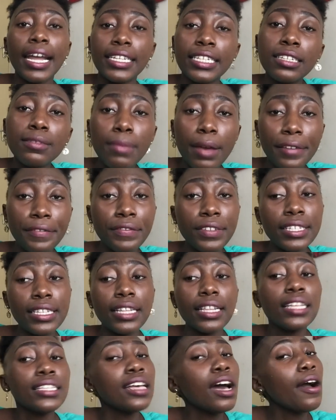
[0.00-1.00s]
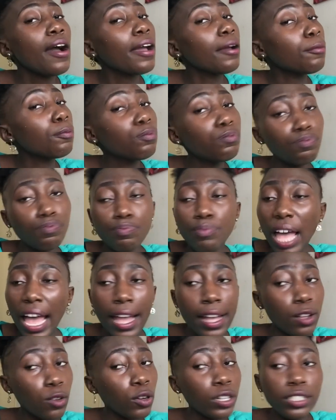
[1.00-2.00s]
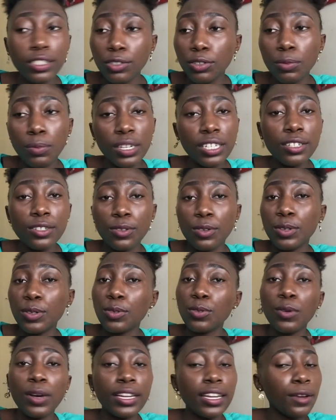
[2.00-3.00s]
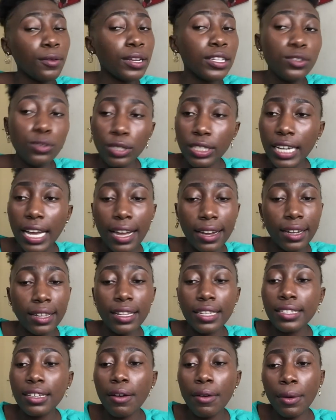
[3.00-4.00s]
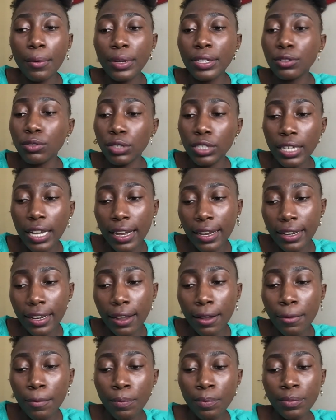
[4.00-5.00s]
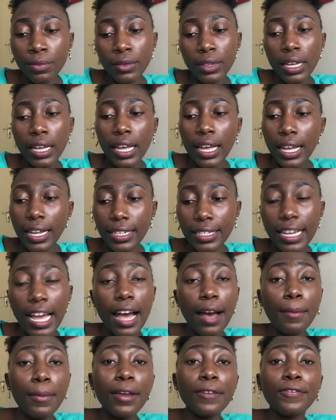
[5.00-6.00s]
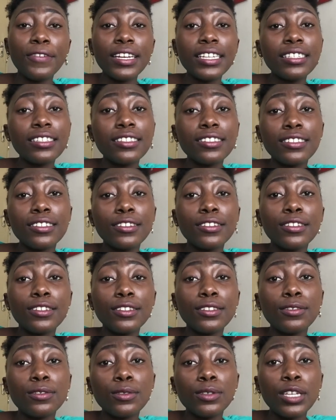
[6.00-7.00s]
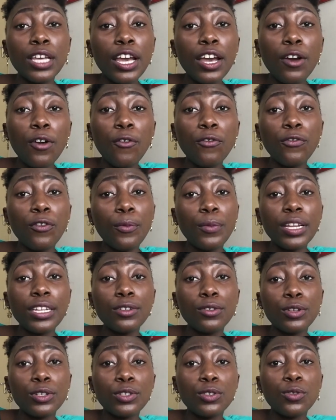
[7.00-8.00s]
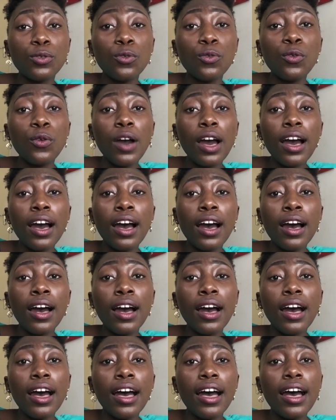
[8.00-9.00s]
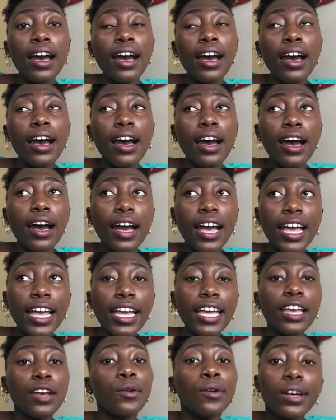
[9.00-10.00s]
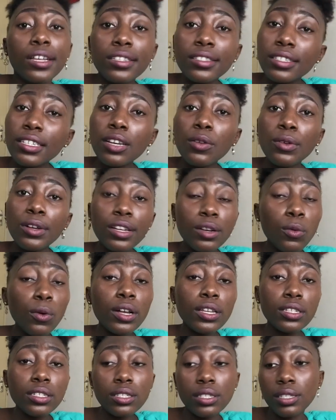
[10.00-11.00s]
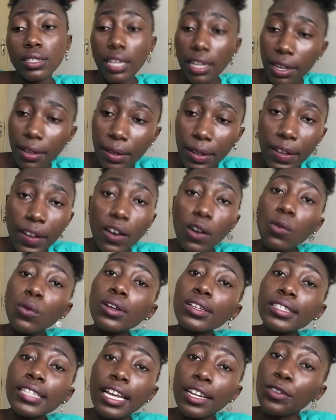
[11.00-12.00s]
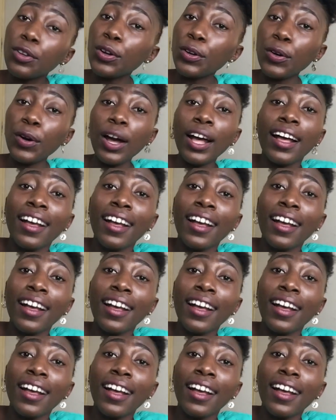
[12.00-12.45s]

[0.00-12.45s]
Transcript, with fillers: I did my visa and that's how I I got into medical school and I went to China that's how I went to China and yeah my first year for medical school uh it was it was it was, it was I don't know.